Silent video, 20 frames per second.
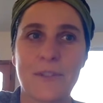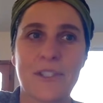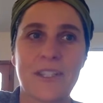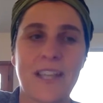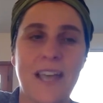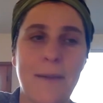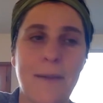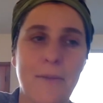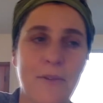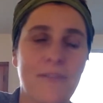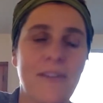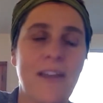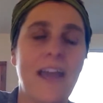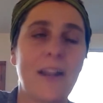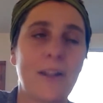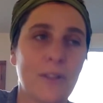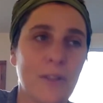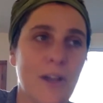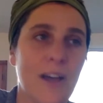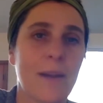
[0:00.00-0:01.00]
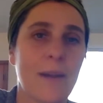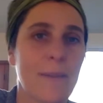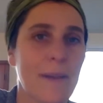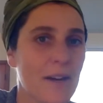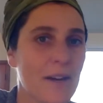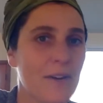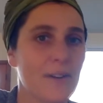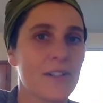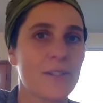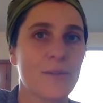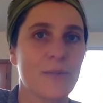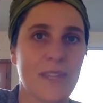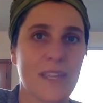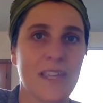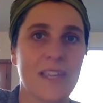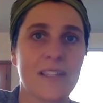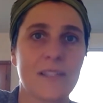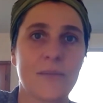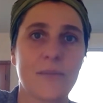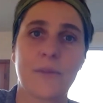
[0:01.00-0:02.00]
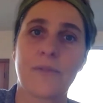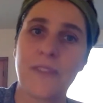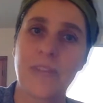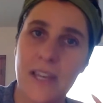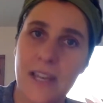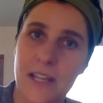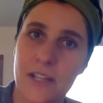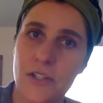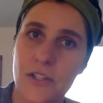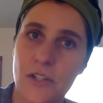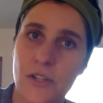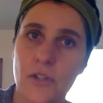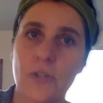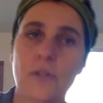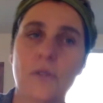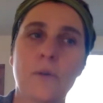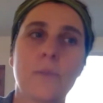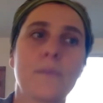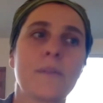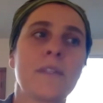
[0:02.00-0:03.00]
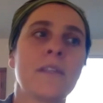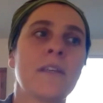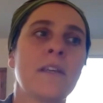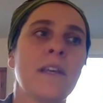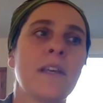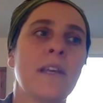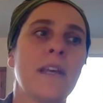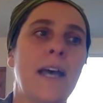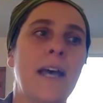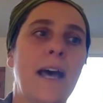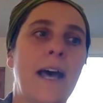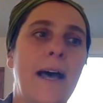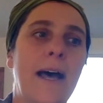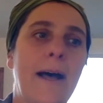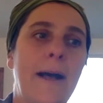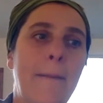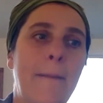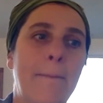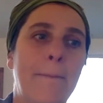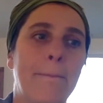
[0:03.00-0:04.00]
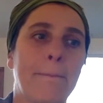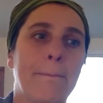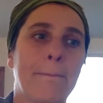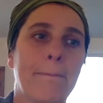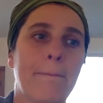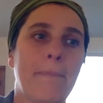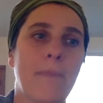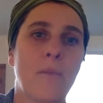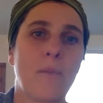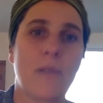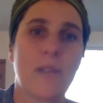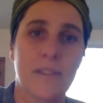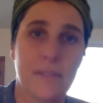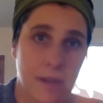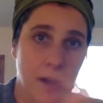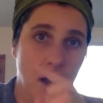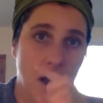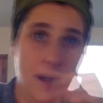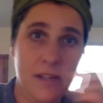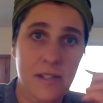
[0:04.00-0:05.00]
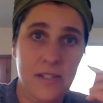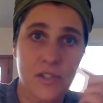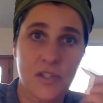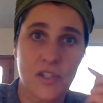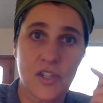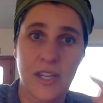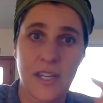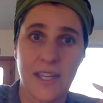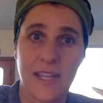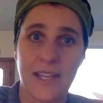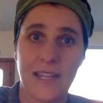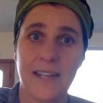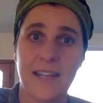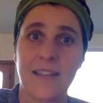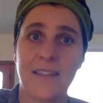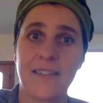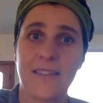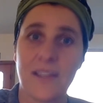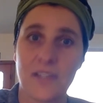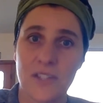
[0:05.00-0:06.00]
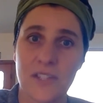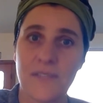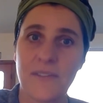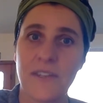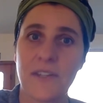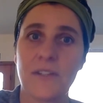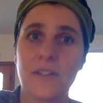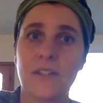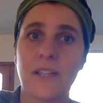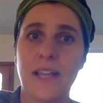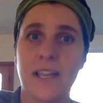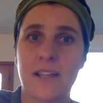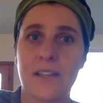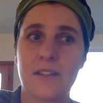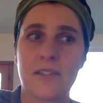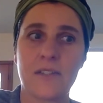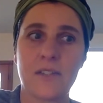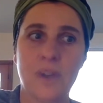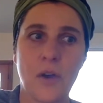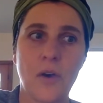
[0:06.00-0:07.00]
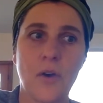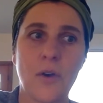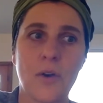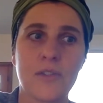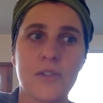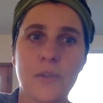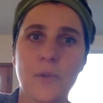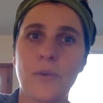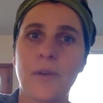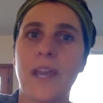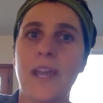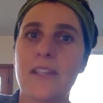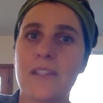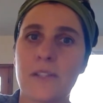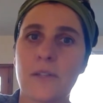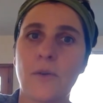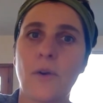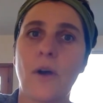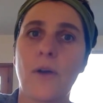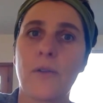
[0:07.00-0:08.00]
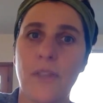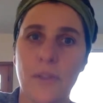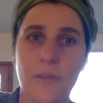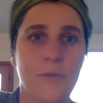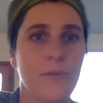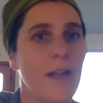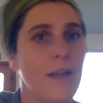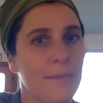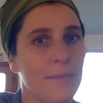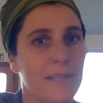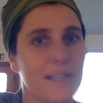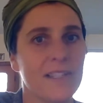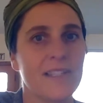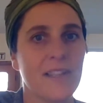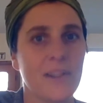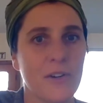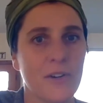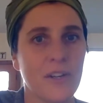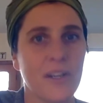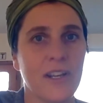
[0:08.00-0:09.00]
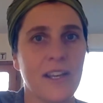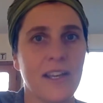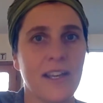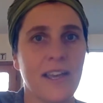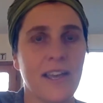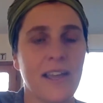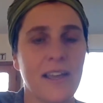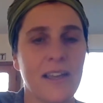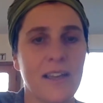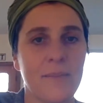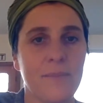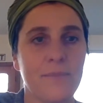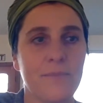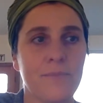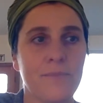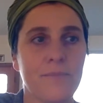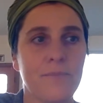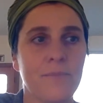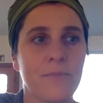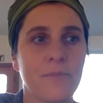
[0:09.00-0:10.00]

examples of that, but we've had a lot of parents with kids with feeding tubes, um, with oxygen that just feel like mm-hmm. so. It's so nice to go out with other families that are going to